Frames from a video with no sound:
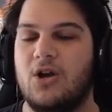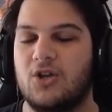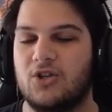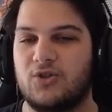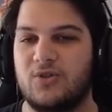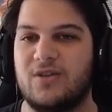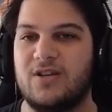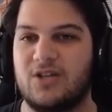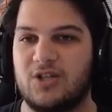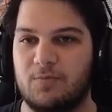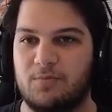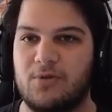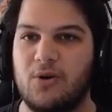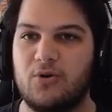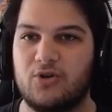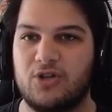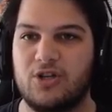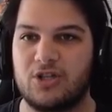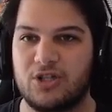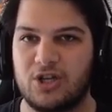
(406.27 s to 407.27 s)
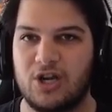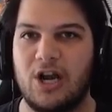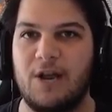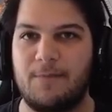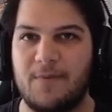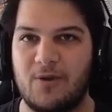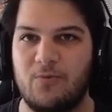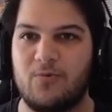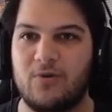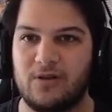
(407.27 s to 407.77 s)
so the explosion is going
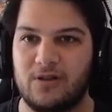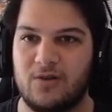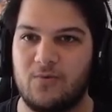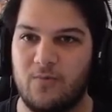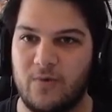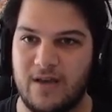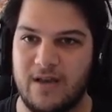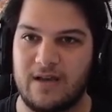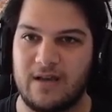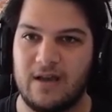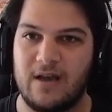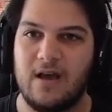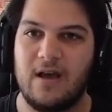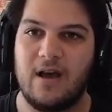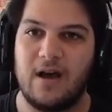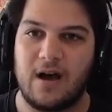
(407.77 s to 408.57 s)
to be really weak.